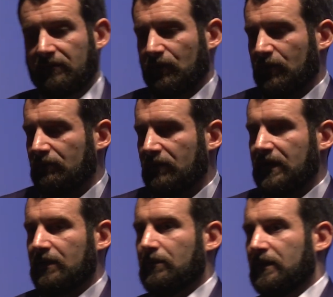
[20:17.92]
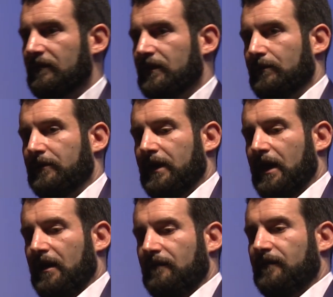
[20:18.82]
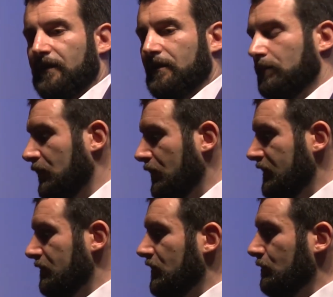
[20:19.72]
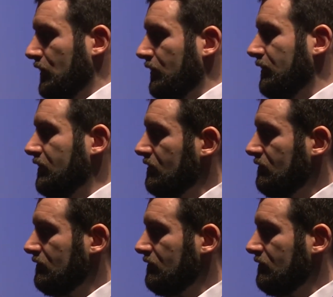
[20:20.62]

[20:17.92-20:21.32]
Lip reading: do we really believe that we're going to have viable quantum computers?